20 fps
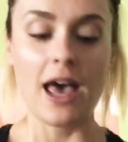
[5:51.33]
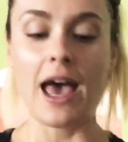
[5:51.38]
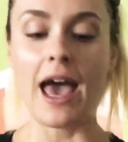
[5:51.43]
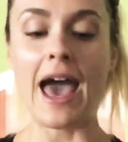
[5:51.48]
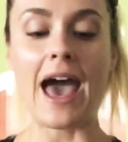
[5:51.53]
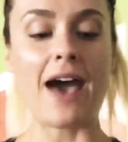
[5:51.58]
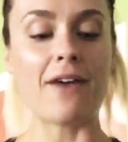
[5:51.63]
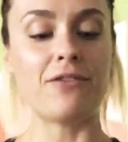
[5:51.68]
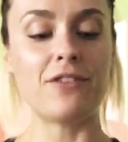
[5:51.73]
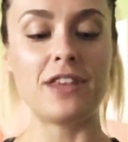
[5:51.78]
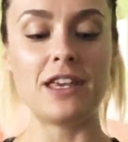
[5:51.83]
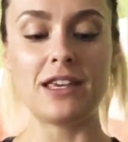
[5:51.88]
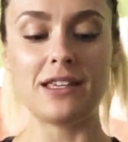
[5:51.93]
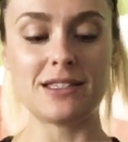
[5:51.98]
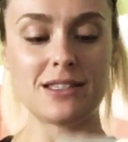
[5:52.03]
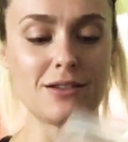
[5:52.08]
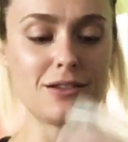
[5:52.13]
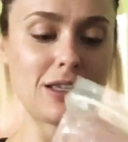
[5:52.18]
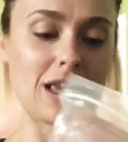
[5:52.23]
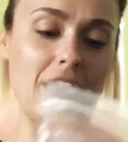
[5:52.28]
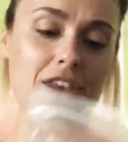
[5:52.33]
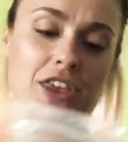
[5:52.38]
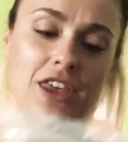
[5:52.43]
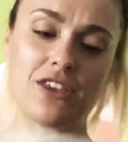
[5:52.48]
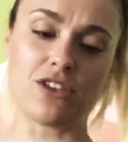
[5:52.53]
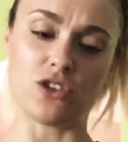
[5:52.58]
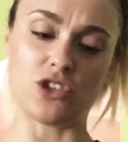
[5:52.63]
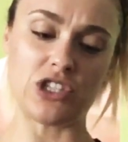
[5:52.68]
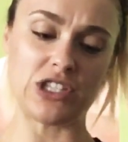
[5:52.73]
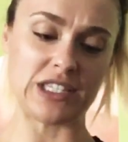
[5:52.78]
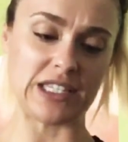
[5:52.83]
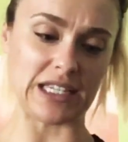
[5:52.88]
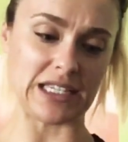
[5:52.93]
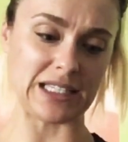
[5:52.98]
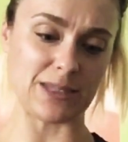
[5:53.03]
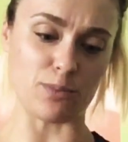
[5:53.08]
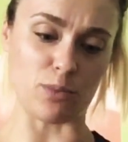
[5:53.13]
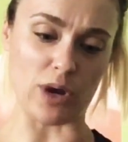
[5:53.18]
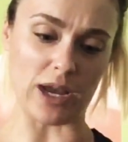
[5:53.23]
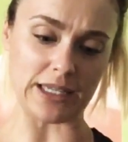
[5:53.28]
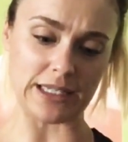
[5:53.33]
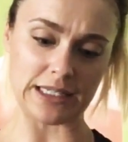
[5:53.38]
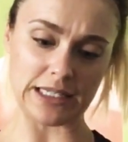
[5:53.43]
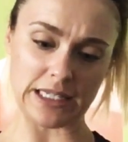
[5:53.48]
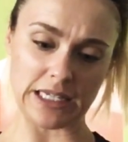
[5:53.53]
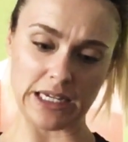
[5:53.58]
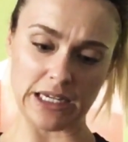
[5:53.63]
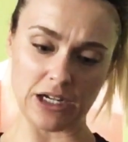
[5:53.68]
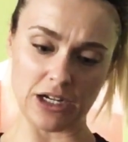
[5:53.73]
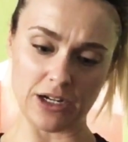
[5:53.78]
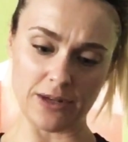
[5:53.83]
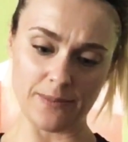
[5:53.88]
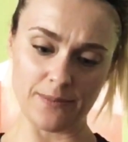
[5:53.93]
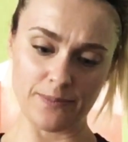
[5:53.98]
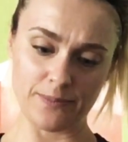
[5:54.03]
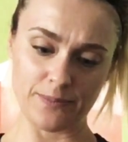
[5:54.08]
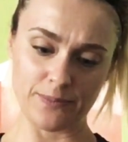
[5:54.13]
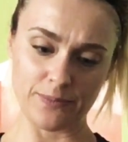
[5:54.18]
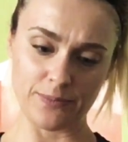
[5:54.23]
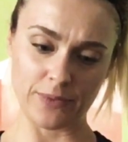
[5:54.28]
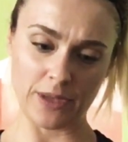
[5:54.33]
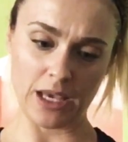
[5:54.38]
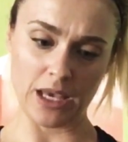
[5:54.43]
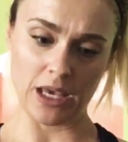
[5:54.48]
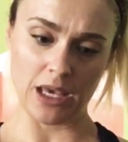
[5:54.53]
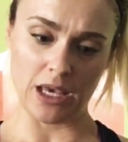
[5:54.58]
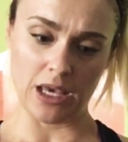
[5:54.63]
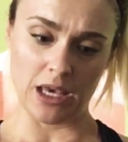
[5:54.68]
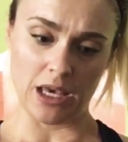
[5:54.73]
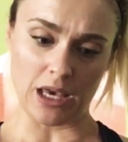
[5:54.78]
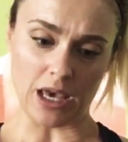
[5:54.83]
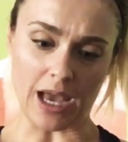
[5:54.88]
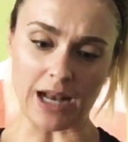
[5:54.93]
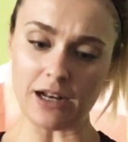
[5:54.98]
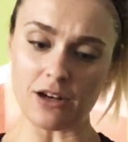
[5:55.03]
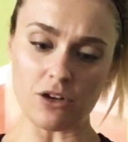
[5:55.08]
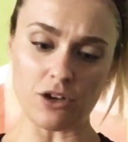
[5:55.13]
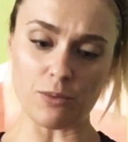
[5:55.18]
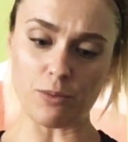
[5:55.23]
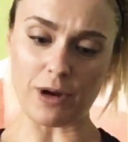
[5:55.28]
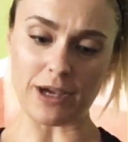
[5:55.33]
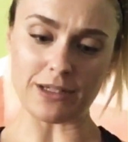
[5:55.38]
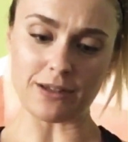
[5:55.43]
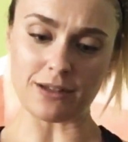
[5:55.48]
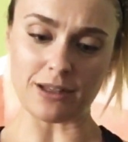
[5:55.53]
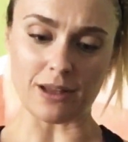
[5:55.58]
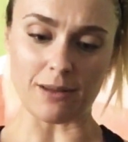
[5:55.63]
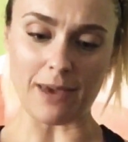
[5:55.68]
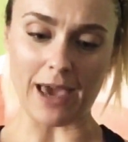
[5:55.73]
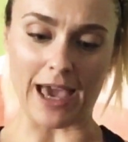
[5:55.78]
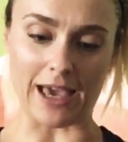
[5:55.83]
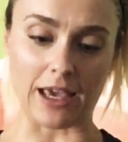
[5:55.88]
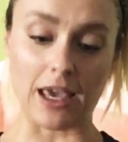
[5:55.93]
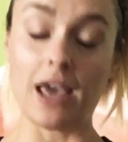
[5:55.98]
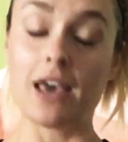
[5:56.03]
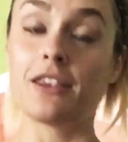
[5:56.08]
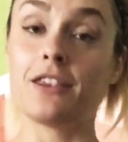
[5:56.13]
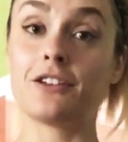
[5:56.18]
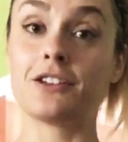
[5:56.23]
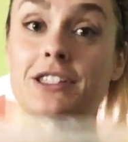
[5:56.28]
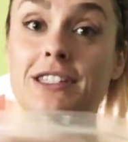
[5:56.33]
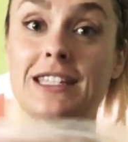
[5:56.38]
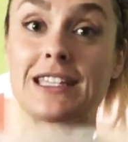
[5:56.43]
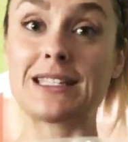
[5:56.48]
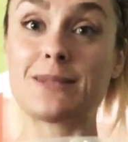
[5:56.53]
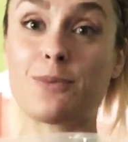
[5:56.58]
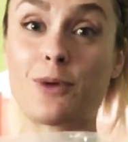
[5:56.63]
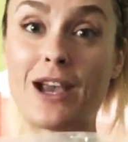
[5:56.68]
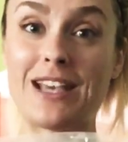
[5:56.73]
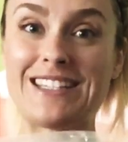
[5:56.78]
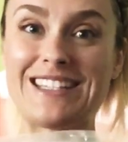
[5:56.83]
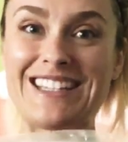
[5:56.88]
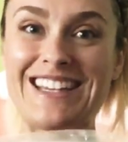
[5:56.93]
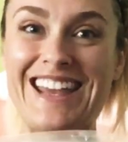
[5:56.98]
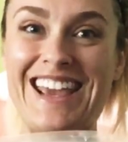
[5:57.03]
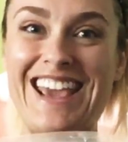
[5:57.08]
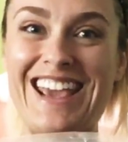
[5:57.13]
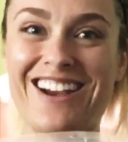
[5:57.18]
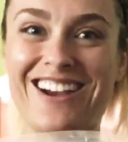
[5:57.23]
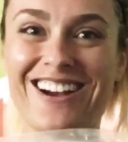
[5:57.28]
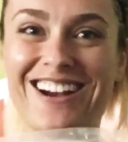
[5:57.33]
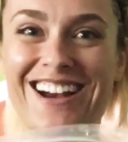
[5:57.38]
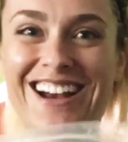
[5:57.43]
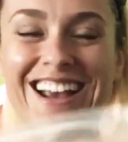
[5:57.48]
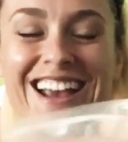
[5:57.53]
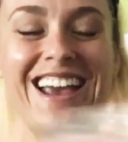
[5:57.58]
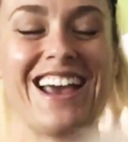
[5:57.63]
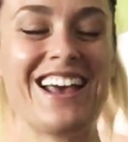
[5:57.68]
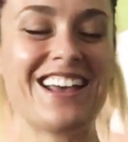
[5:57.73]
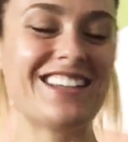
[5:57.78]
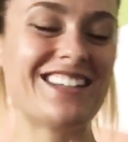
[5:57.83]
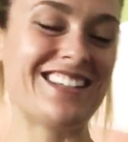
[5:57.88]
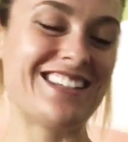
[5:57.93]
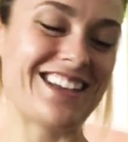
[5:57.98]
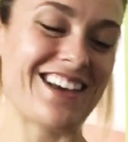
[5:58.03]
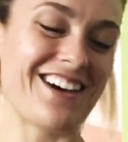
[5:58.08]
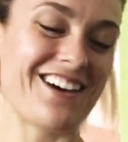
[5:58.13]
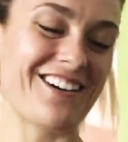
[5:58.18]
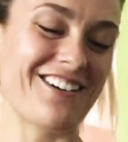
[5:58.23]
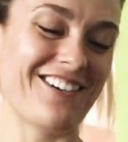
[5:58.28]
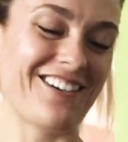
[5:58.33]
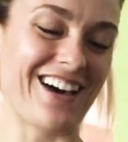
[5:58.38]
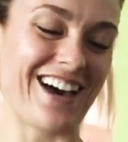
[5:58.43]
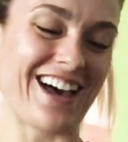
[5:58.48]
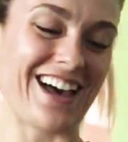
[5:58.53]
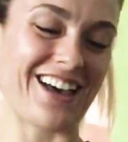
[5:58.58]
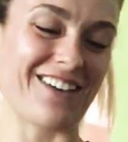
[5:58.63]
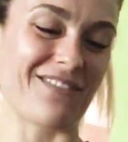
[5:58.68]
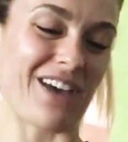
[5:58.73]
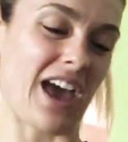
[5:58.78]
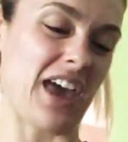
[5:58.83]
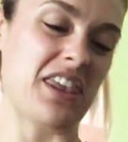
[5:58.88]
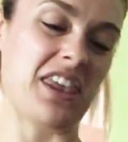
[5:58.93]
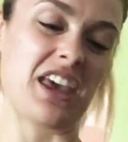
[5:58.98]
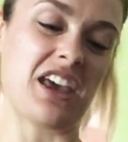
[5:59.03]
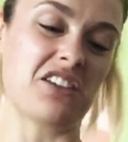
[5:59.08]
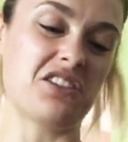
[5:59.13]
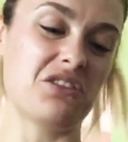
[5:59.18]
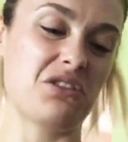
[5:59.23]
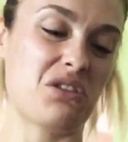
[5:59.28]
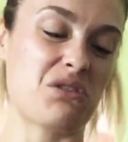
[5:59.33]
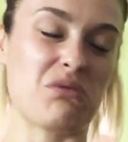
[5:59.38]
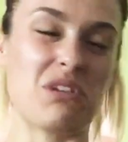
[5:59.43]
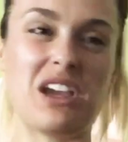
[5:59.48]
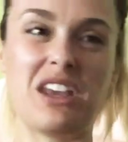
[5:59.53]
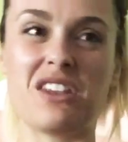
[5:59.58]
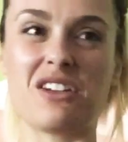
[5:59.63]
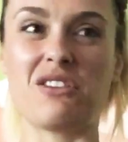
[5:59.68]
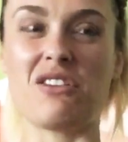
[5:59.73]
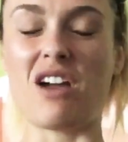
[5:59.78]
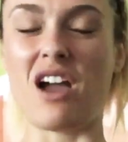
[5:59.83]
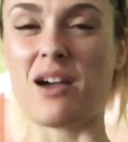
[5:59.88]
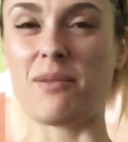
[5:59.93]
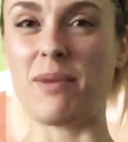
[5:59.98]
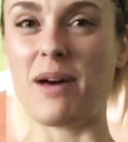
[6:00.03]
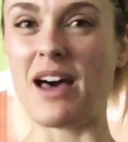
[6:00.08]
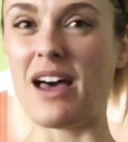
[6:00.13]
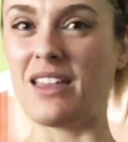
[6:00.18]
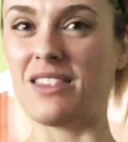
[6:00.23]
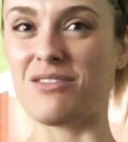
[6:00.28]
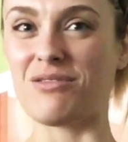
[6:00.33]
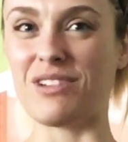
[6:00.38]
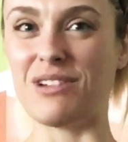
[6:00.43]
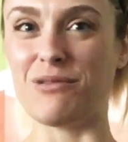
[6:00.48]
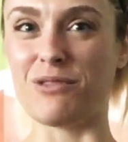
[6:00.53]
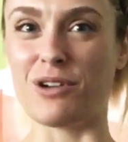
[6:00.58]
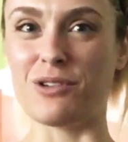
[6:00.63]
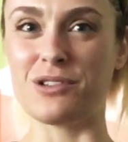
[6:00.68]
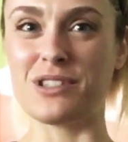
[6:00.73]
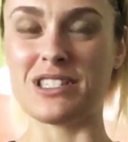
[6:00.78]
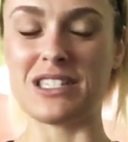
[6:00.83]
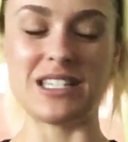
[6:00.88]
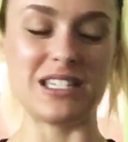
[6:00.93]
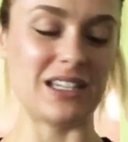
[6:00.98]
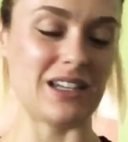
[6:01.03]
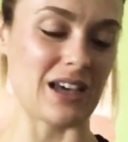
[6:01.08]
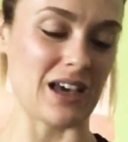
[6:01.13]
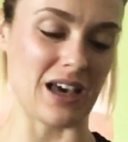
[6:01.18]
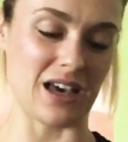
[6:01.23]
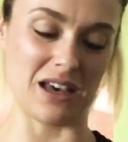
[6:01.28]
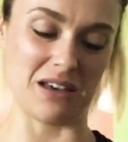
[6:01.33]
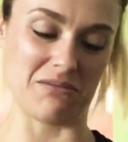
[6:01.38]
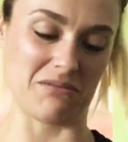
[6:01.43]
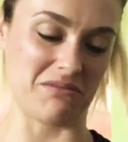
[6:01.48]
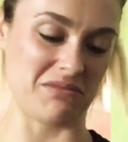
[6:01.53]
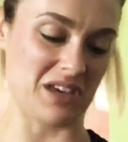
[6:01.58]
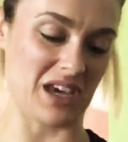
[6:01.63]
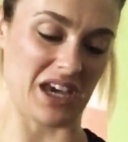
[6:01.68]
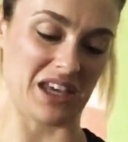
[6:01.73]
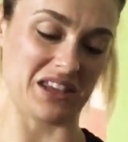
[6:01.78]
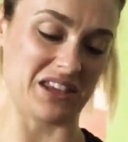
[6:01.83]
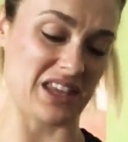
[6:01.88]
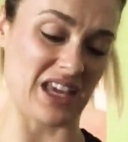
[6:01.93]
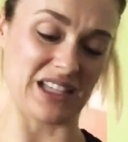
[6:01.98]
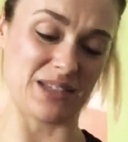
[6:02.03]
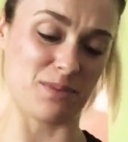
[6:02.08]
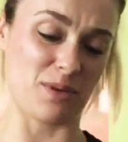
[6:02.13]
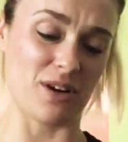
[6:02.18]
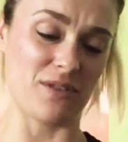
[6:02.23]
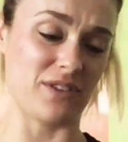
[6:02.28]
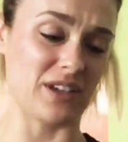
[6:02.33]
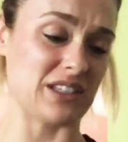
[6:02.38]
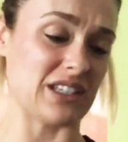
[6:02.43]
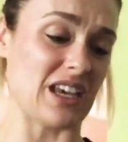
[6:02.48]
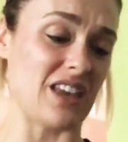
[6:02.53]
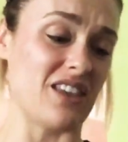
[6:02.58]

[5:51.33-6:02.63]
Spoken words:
Half of these, I think there's 6 breasts in here. I didn't know the price was on the back. There's 6 breasts in here. So I think I'll do 3 in the crock pot, 3 roasted. That's perfect.